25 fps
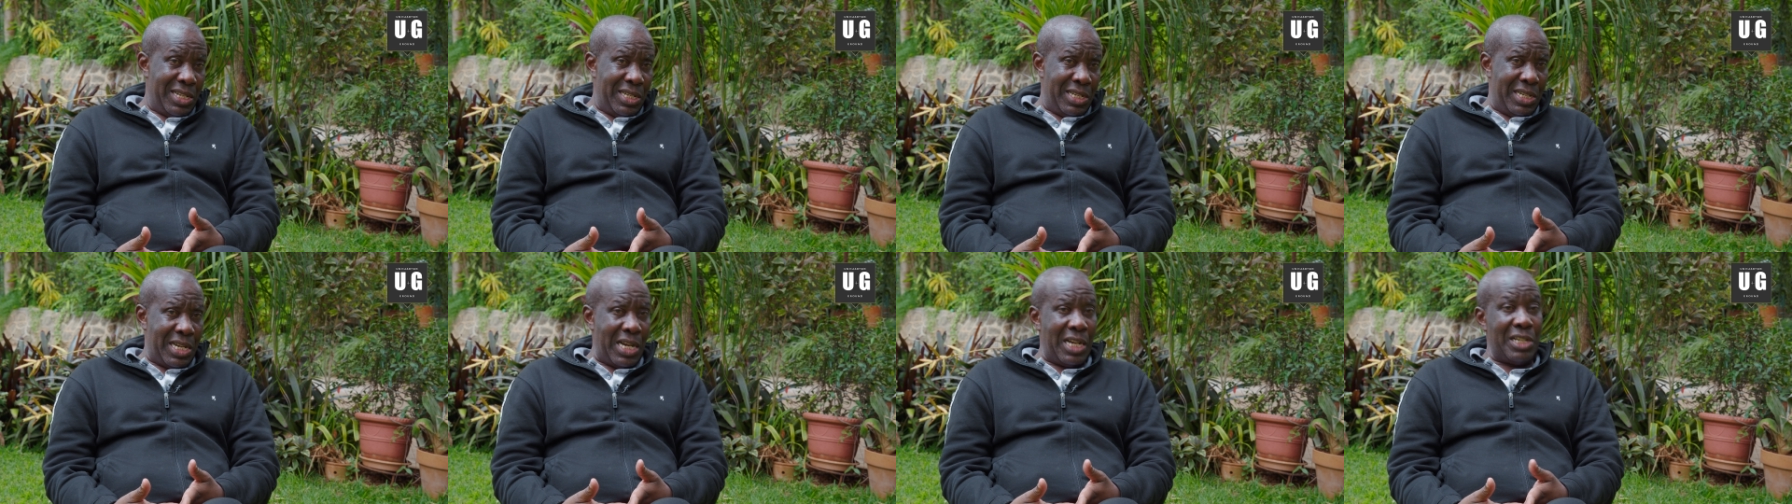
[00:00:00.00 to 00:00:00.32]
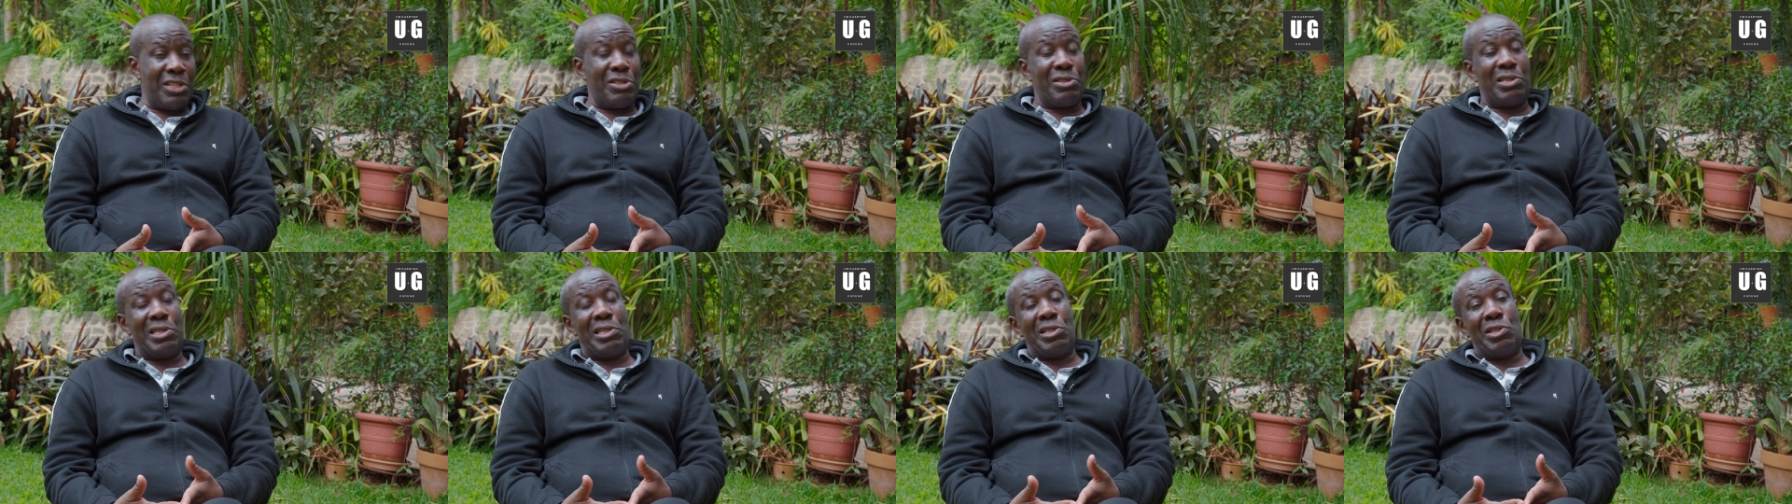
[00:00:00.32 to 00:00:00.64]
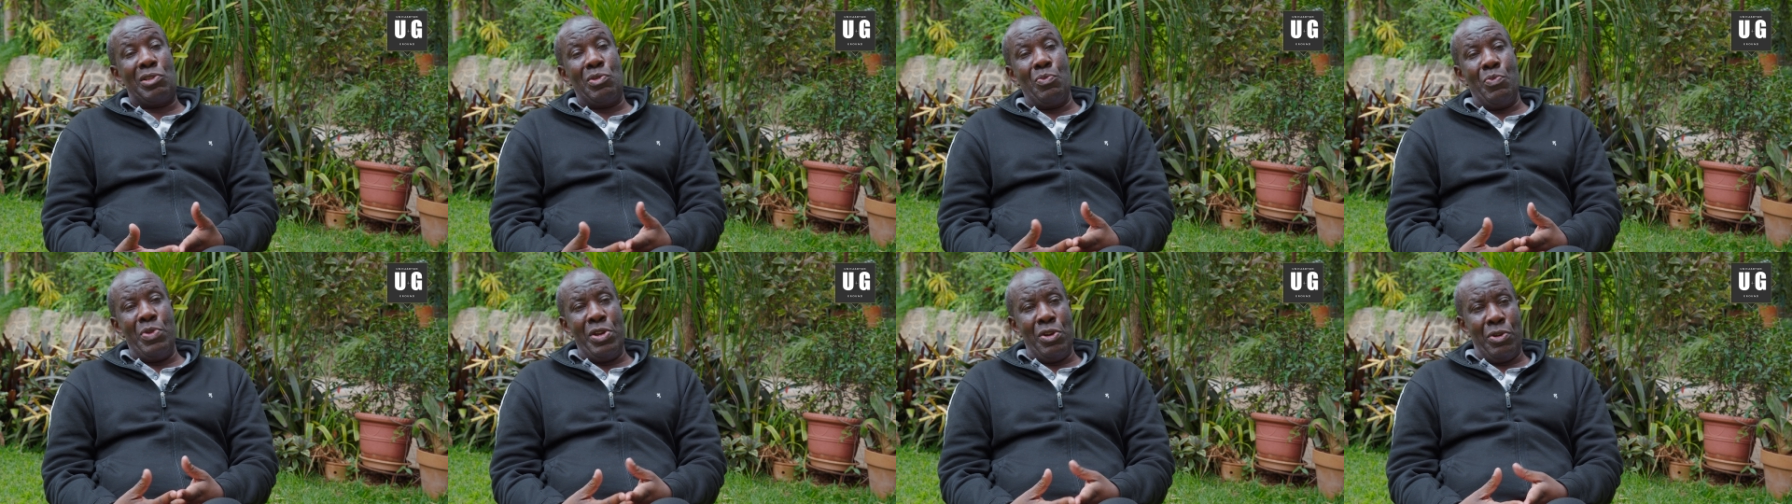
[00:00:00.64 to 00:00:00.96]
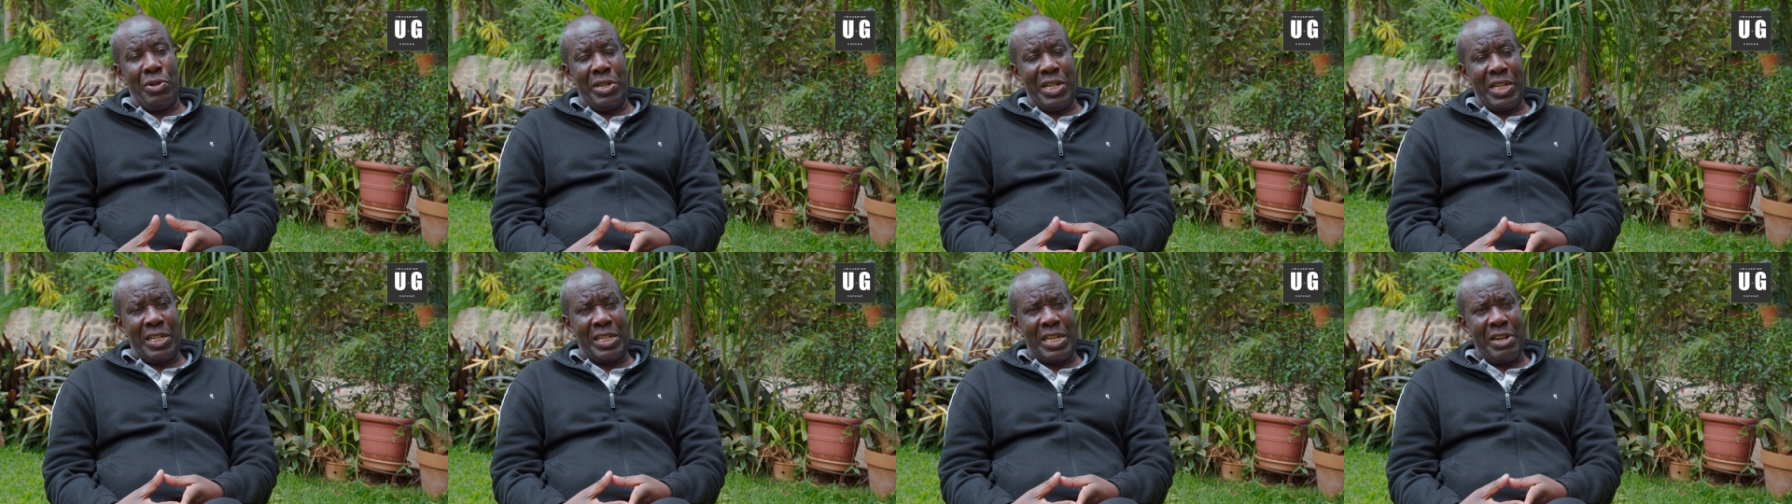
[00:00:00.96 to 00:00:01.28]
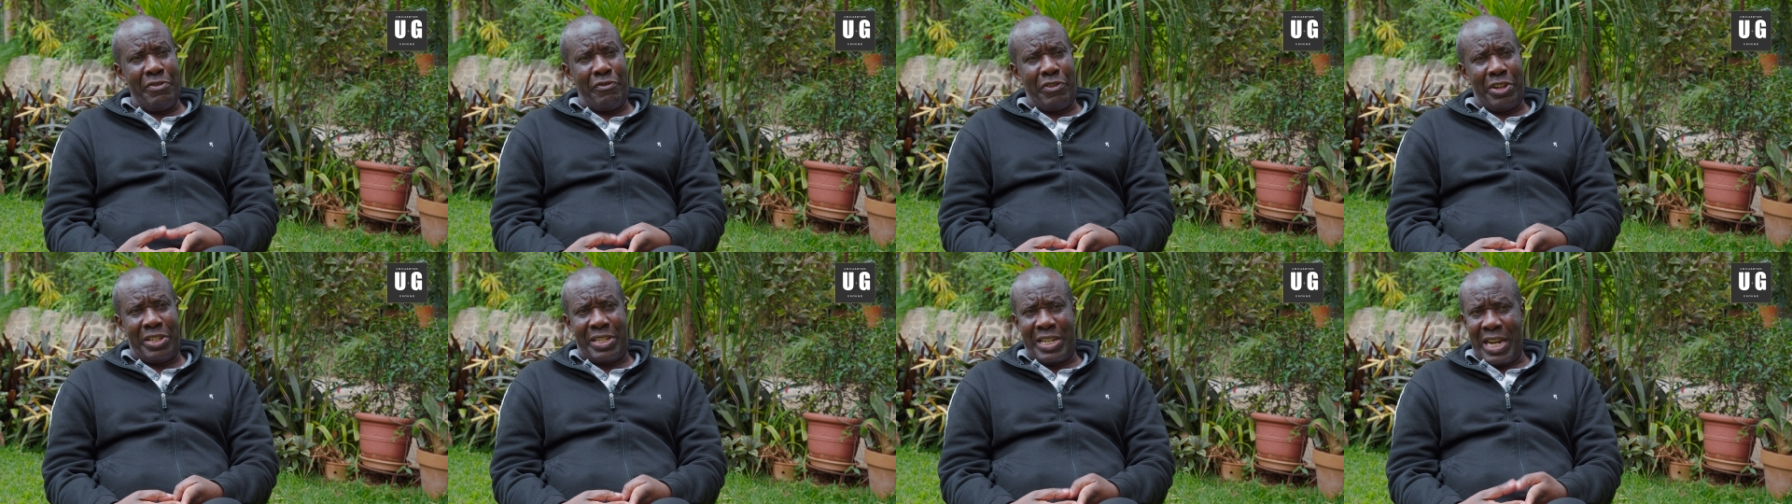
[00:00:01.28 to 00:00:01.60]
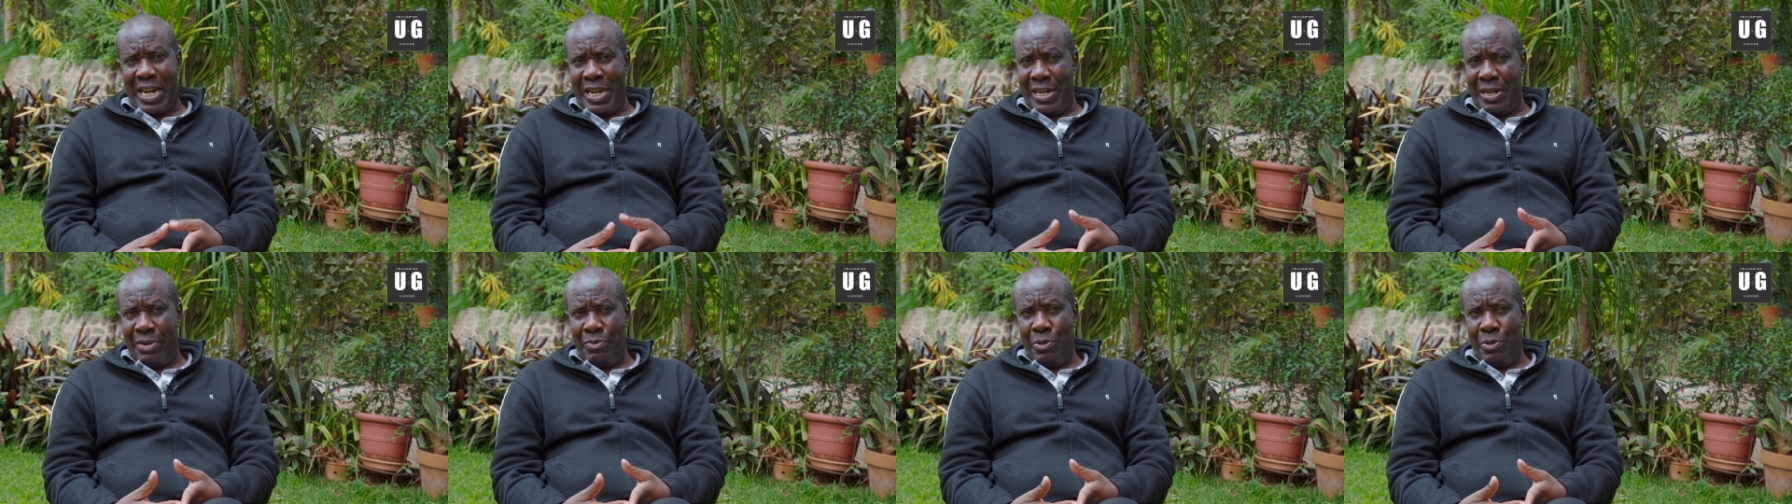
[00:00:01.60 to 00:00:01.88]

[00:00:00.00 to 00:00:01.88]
just to be on the safer side.